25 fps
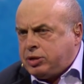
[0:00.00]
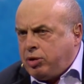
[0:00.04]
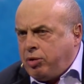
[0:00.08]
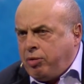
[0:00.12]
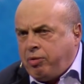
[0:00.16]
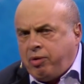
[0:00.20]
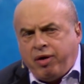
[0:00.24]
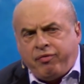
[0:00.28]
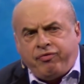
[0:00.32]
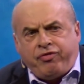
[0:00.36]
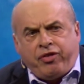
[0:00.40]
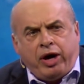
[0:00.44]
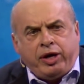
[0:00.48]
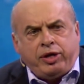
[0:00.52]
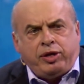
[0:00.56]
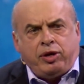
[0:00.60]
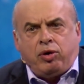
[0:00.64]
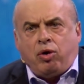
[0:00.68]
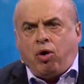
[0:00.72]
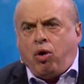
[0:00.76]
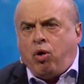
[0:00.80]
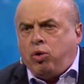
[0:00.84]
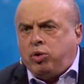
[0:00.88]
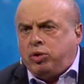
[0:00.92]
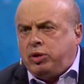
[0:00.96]
or we are fighting
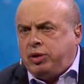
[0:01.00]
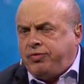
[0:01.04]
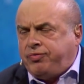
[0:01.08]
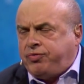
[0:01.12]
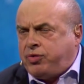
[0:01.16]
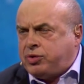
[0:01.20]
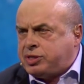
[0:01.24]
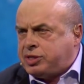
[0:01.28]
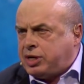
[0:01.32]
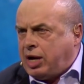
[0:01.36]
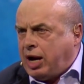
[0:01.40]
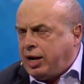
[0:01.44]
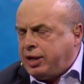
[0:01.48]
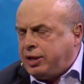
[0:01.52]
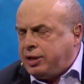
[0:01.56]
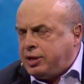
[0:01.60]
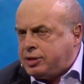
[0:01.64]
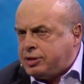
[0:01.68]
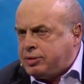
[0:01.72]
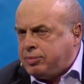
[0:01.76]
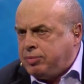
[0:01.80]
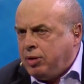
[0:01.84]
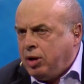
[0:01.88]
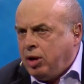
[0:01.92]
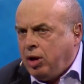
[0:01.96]
only for
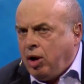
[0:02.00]
Zionism,